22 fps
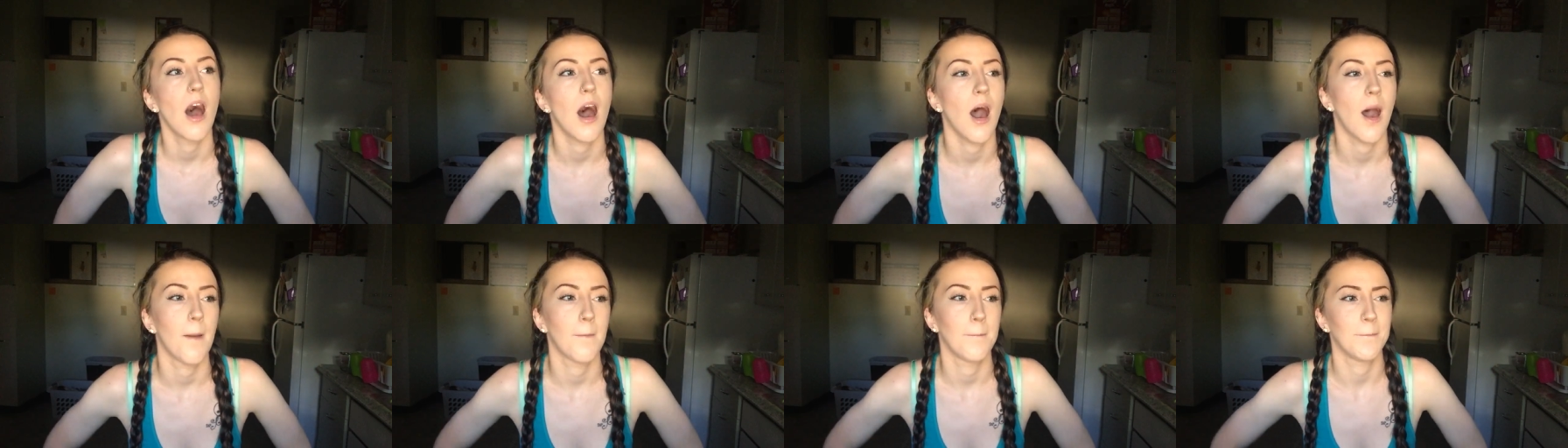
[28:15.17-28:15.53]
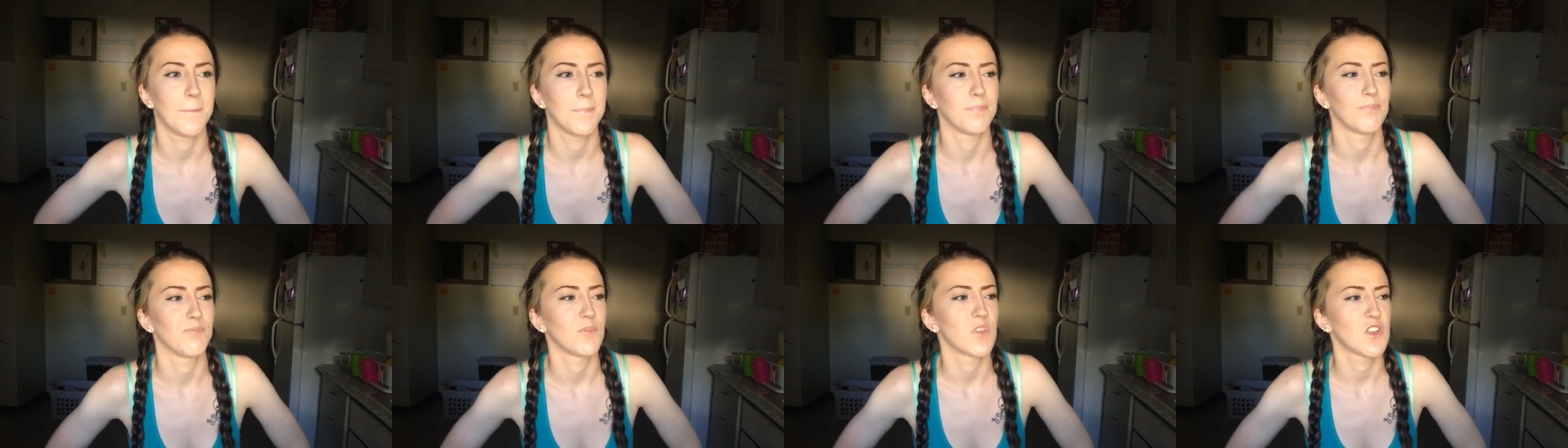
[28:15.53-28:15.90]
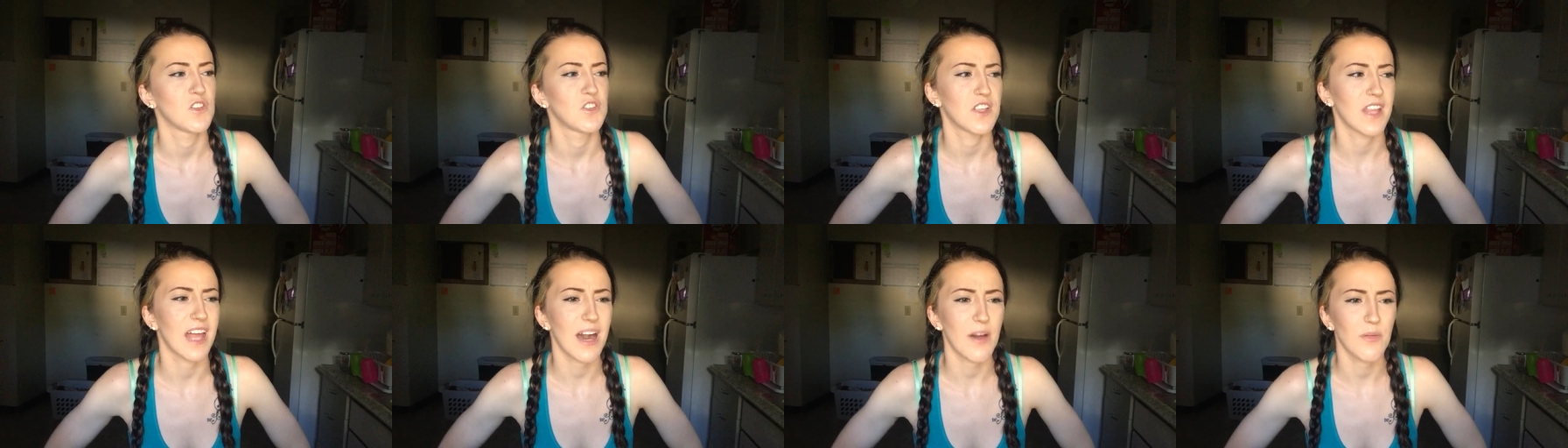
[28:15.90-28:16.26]

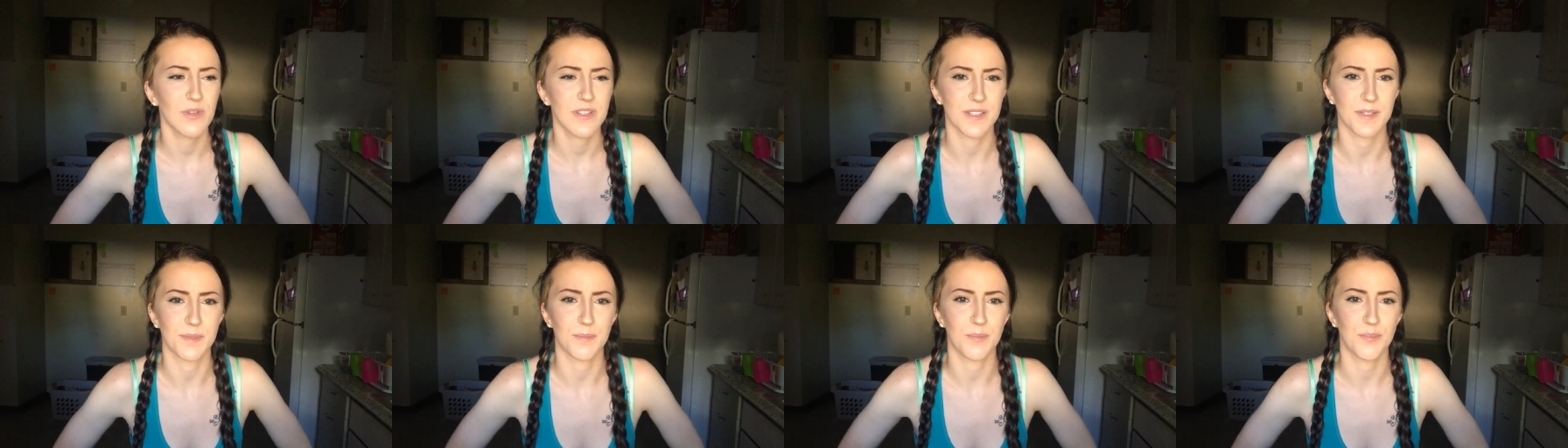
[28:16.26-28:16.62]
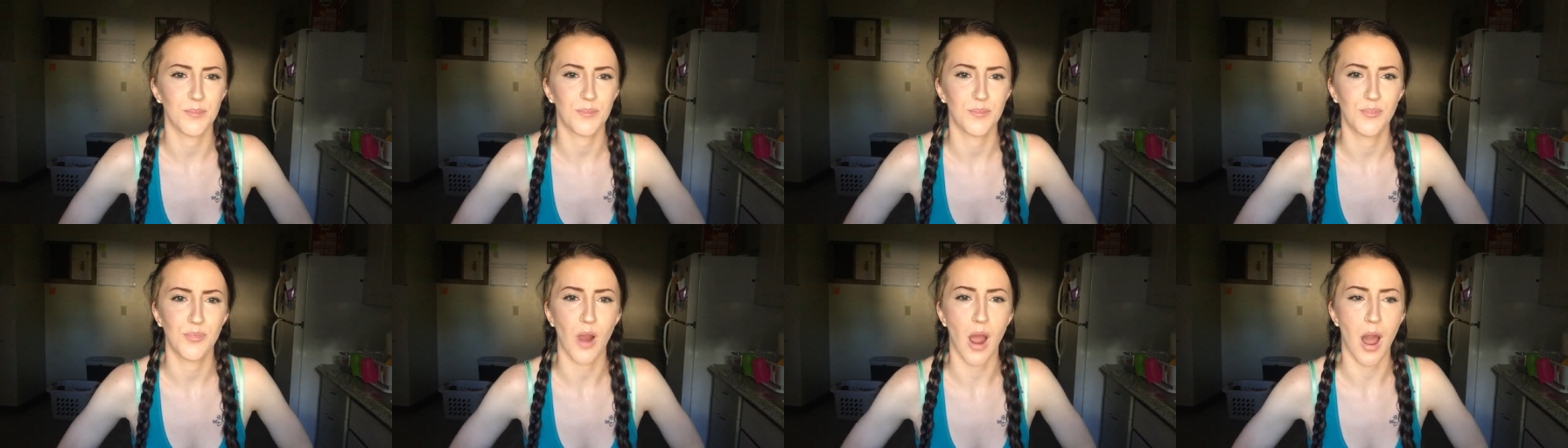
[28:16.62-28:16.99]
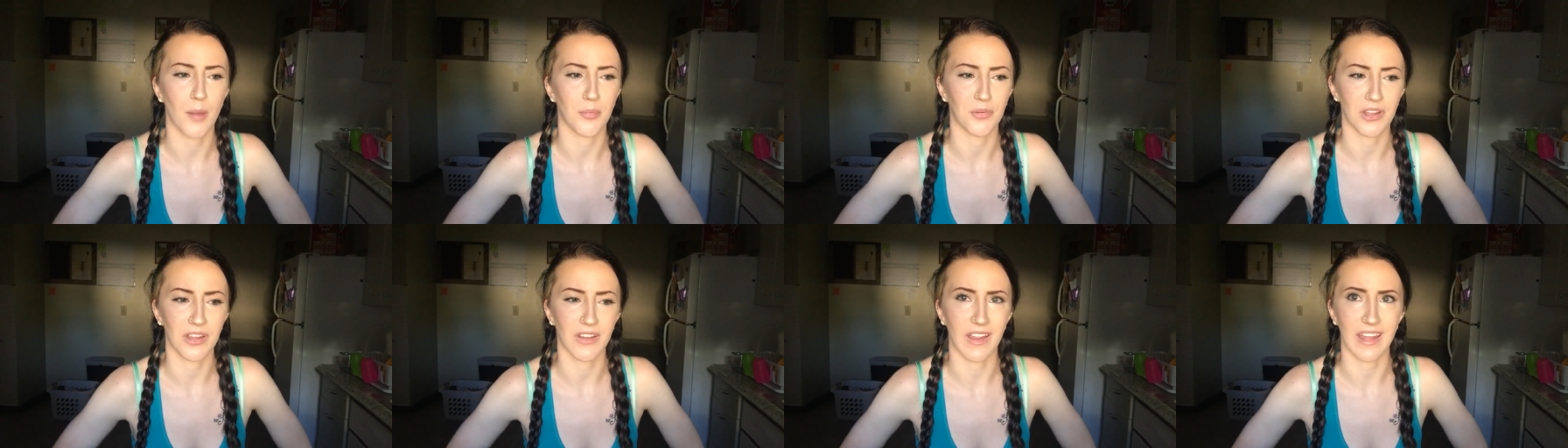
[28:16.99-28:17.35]
So that was
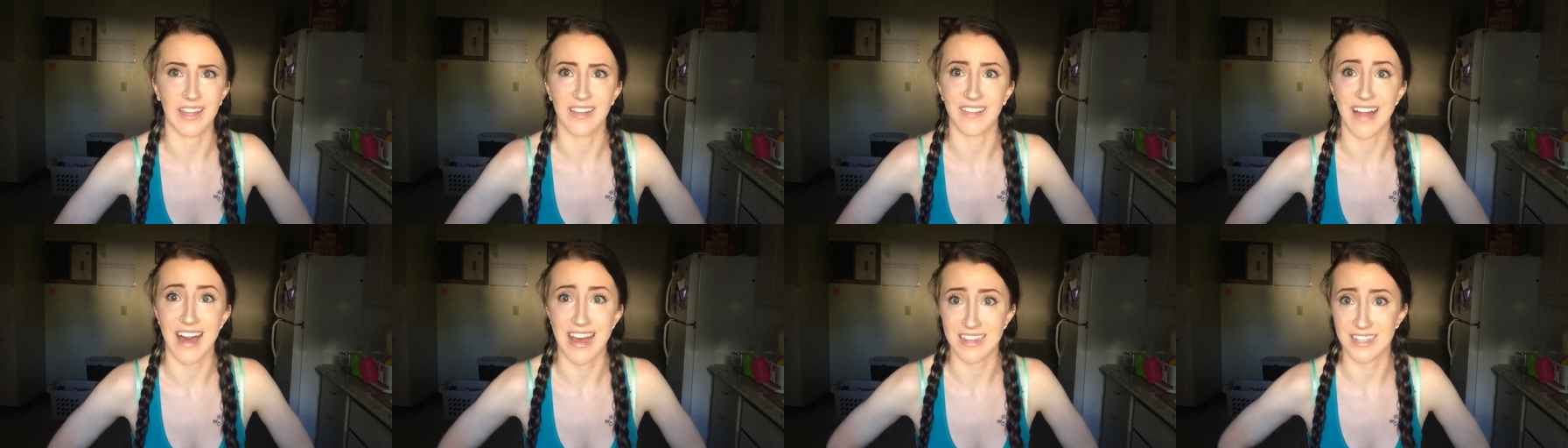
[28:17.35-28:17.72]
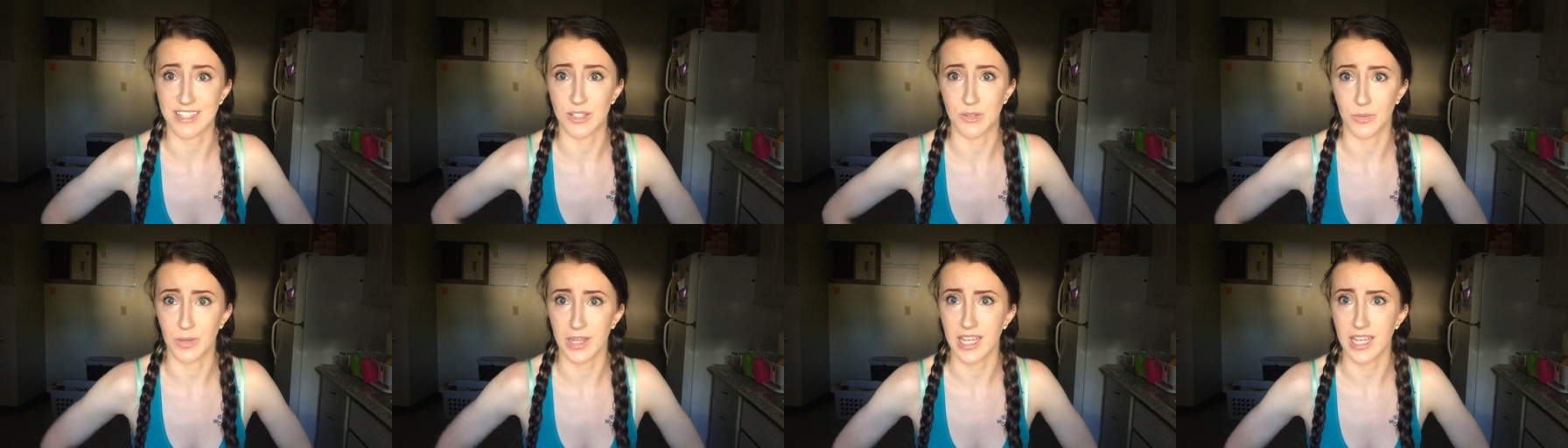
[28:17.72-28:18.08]
probably like last